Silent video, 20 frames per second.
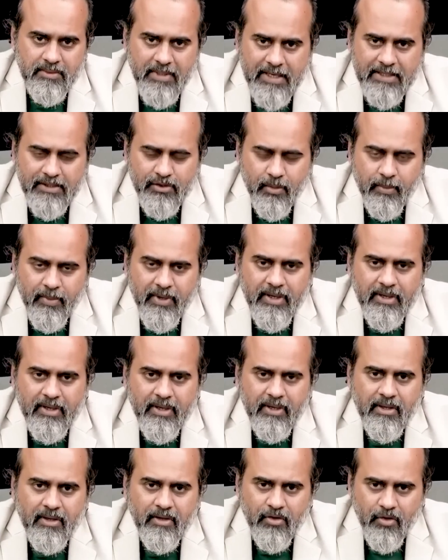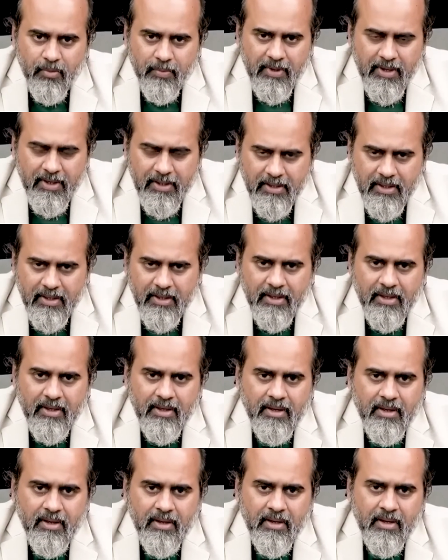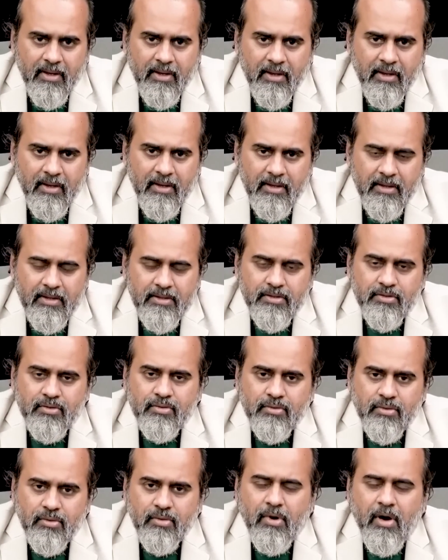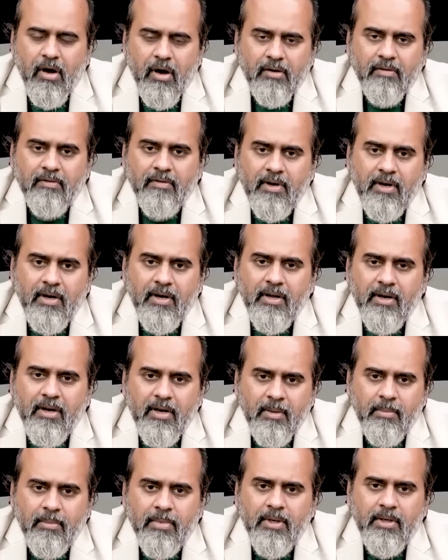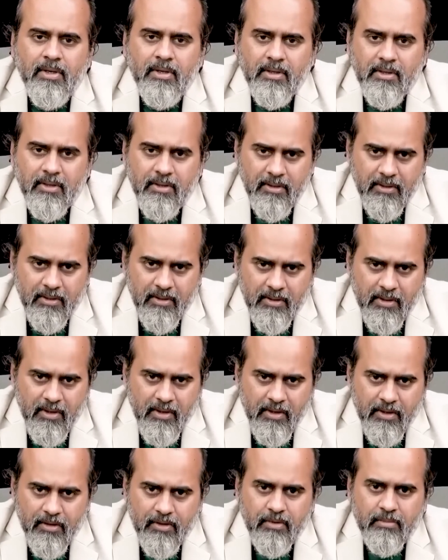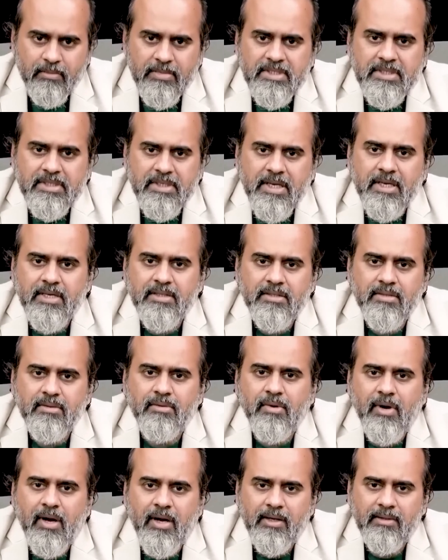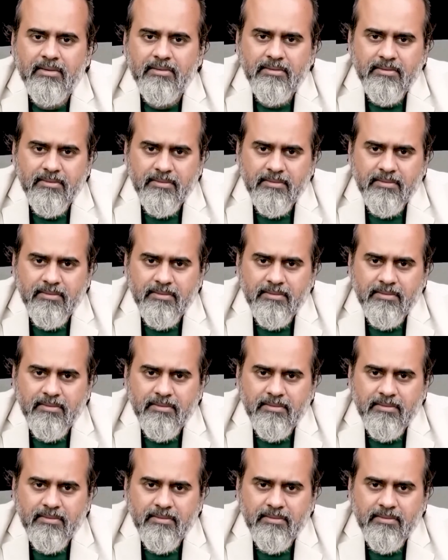That's humility. Humility is to know how vulnerable to mistakes you are.